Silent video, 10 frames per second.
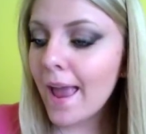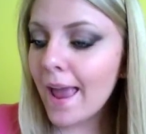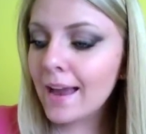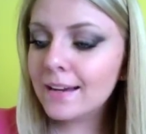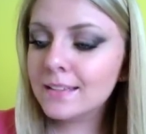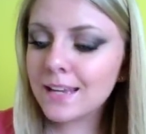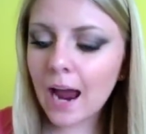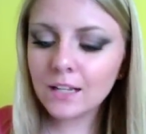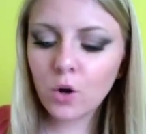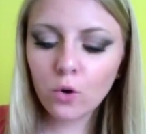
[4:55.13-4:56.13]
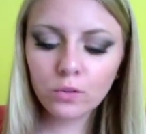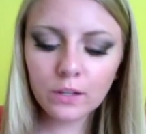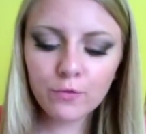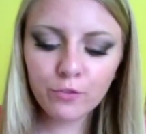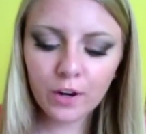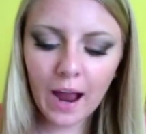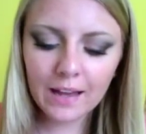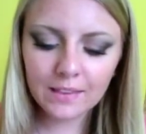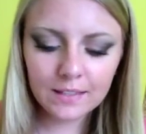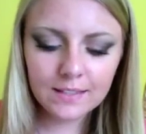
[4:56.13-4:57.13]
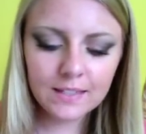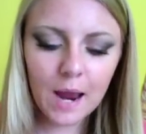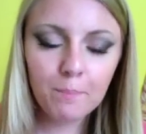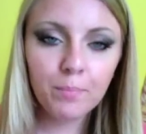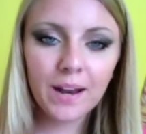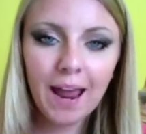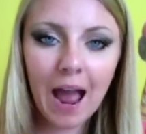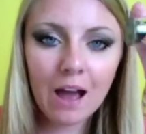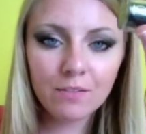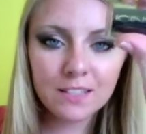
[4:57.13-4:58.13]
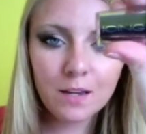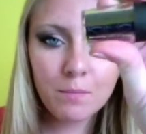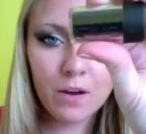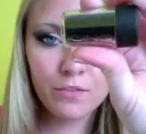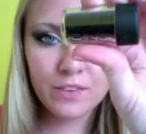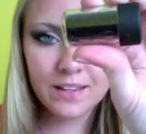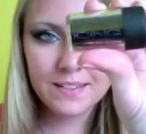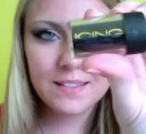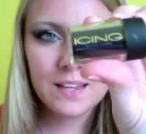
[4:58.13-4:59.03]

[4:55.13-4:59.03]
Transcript: and I totally forgot this step, but I have some of this